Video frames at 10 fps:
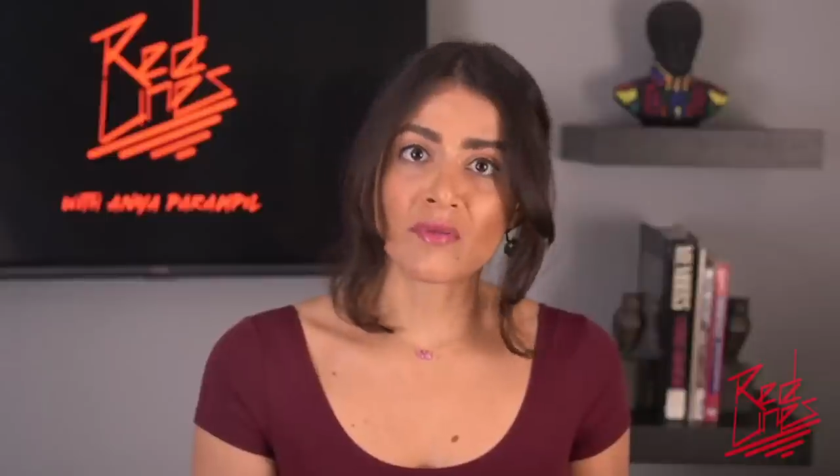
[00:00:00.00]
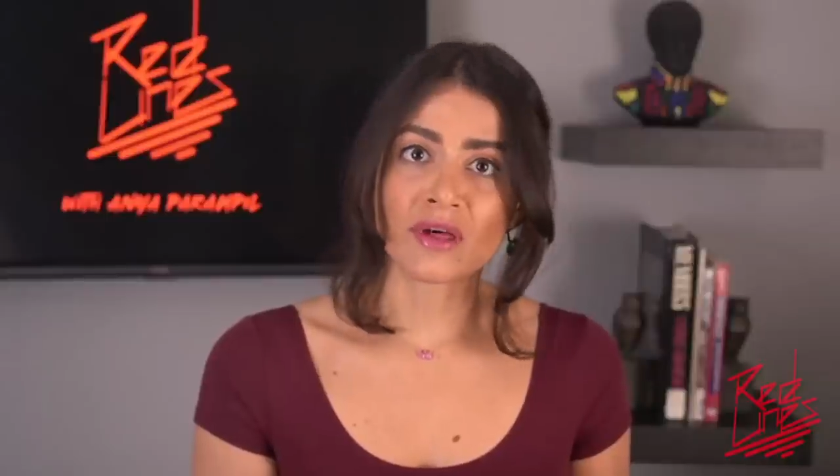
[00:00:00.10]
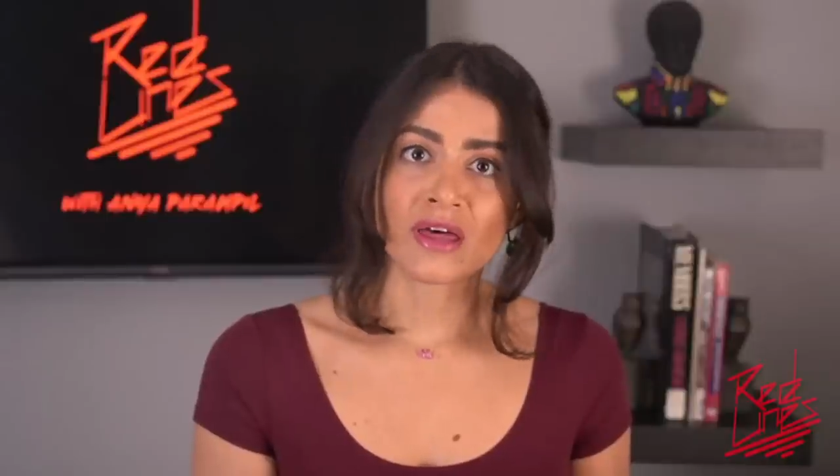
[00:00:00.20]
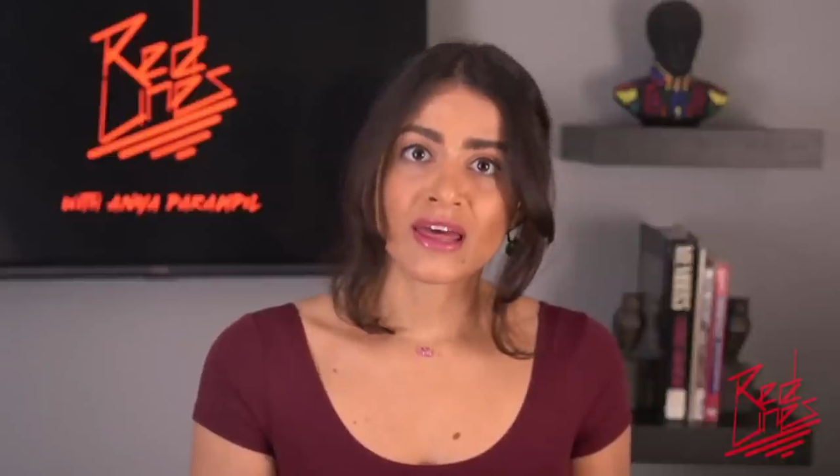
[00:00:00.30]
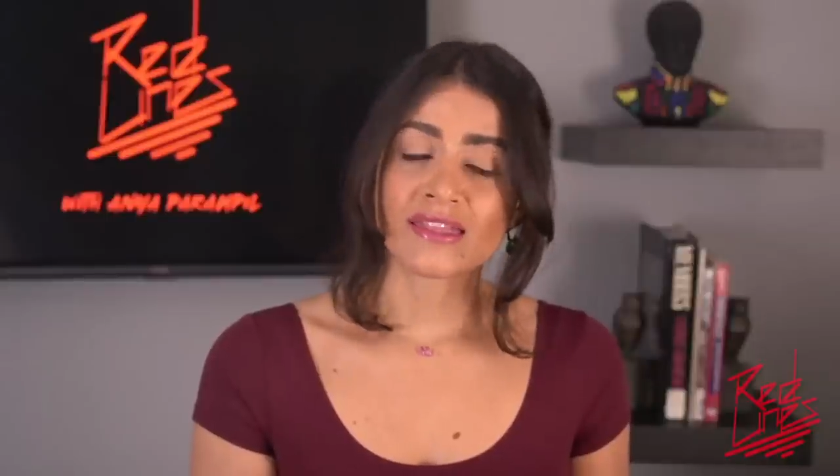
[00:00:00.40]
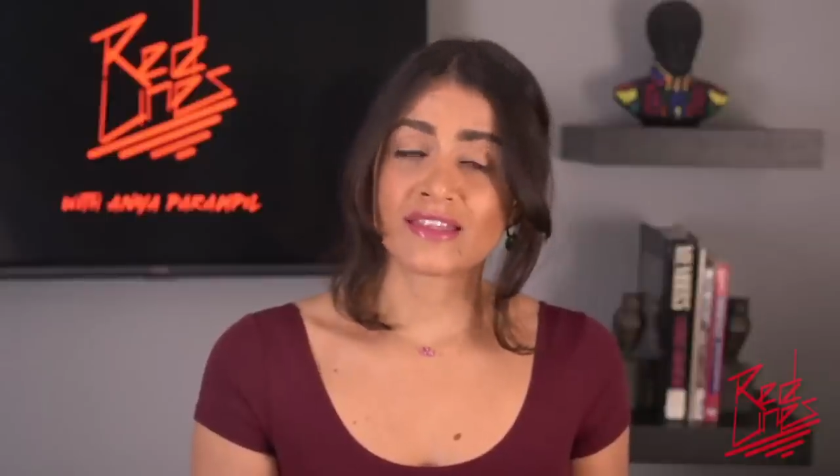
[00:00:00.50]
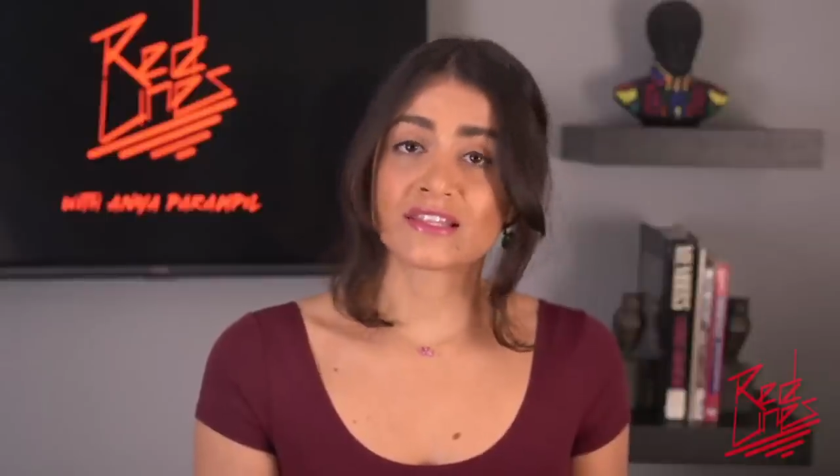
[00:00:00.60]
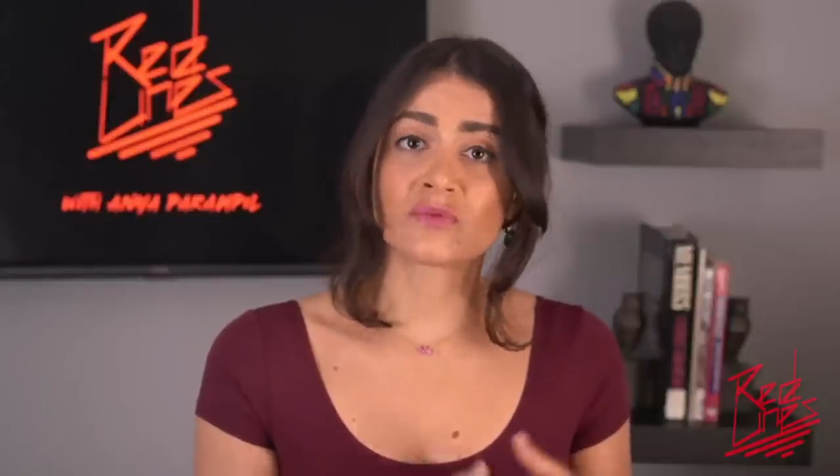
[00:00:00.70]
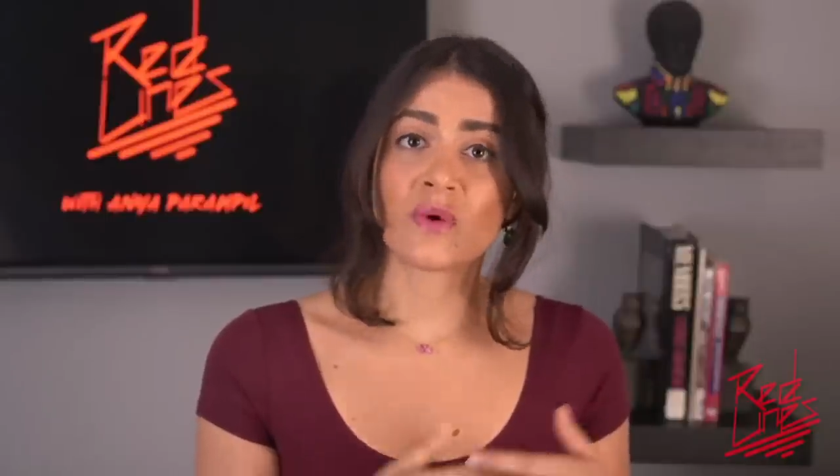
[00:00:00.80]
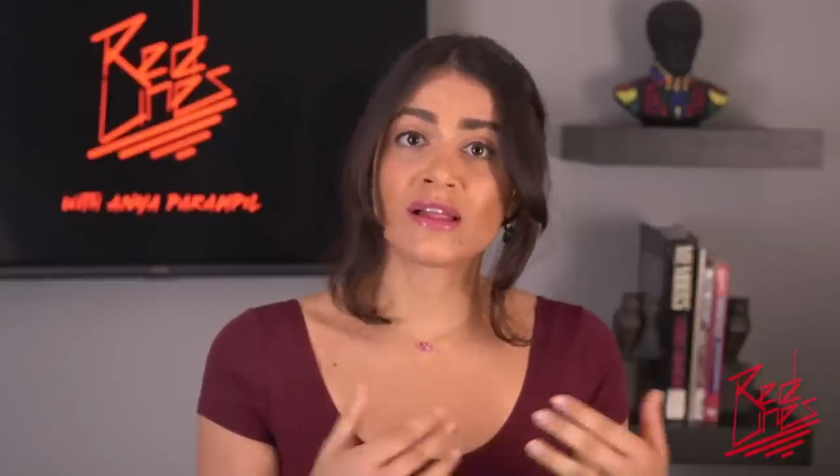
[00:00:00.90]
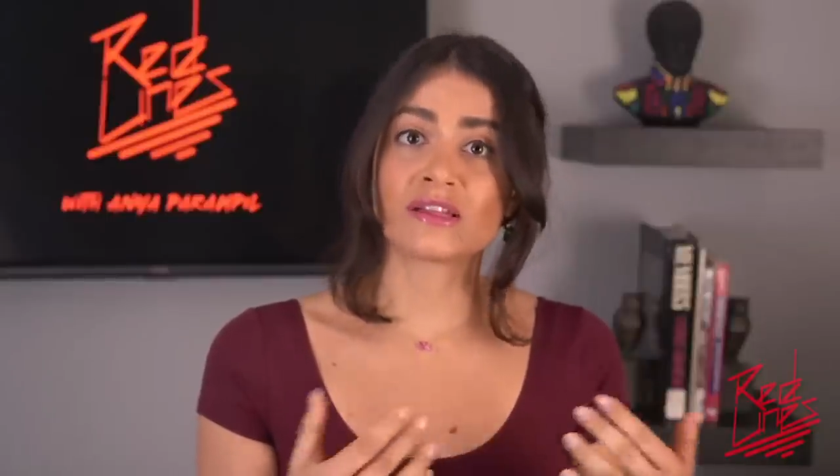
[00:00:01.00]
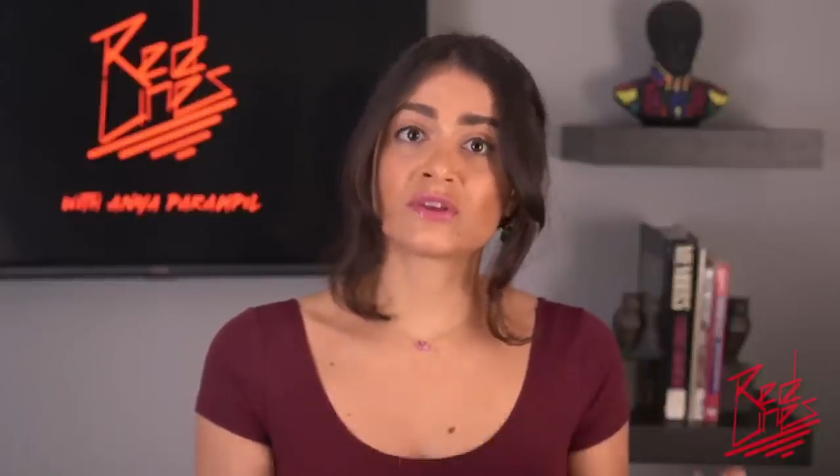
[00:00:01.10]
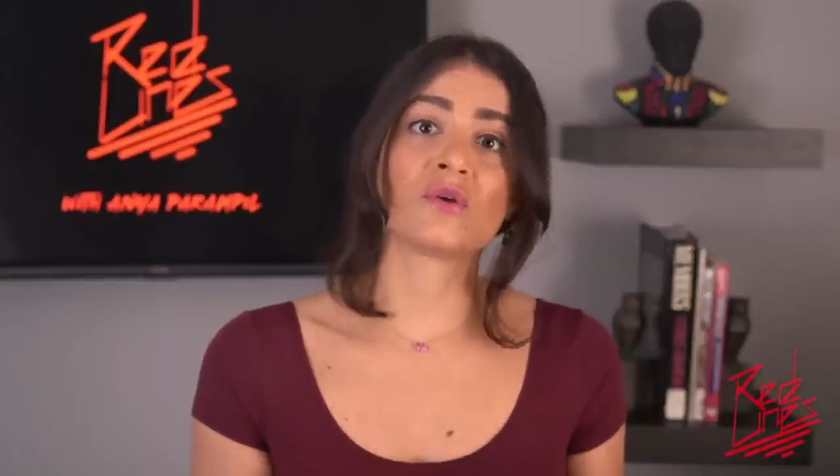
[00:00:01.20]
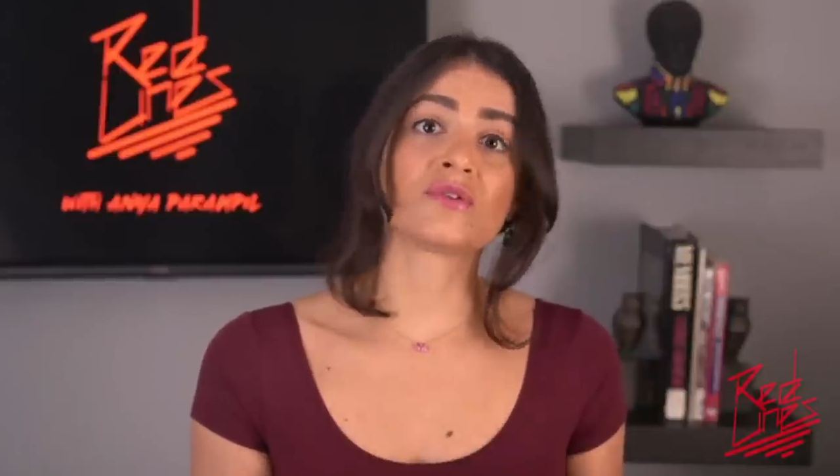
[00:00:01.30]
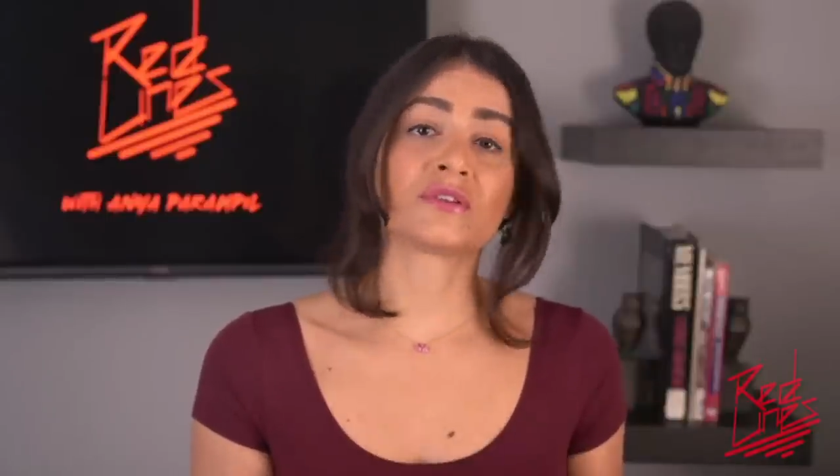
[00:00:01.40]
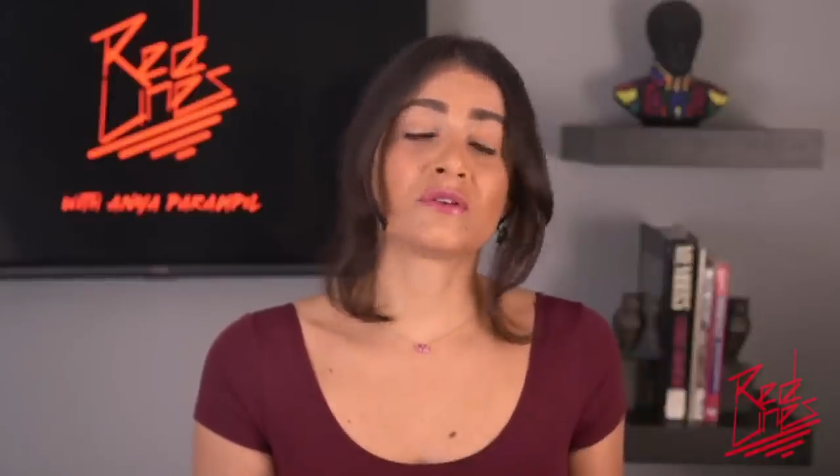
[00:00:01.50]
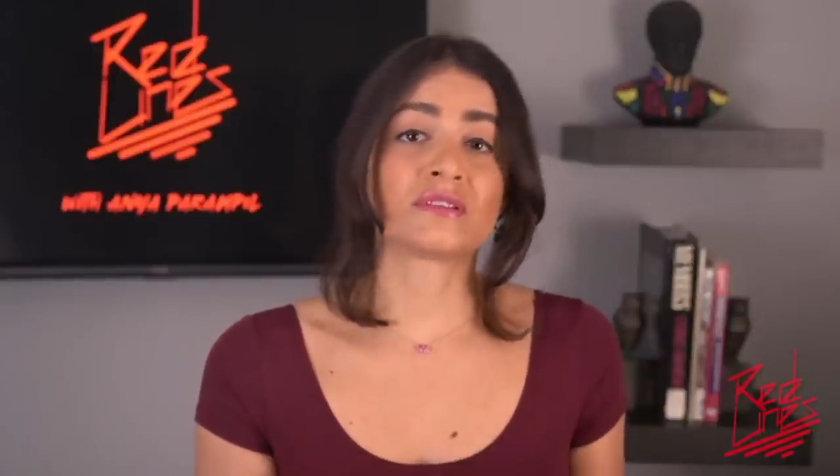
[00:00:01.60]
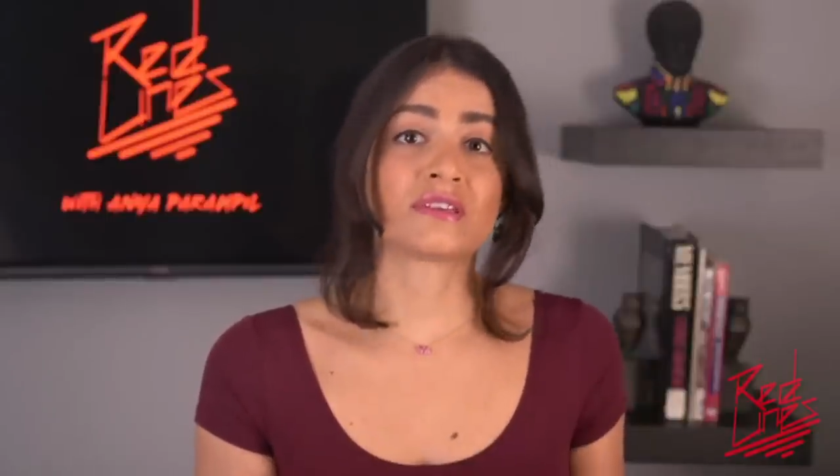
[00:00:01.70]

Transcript: Mm-hmm. This is while it's also